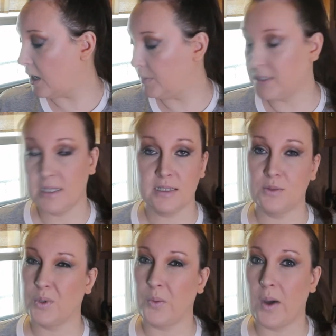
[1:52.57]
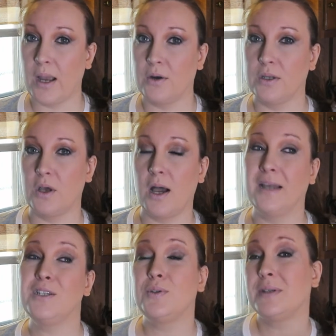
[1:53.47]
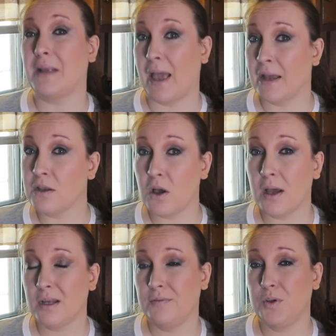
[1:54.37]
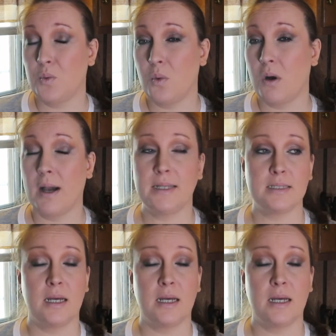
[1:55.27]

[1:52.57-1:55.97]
It doesn't require a lot. You can add a lot if you want.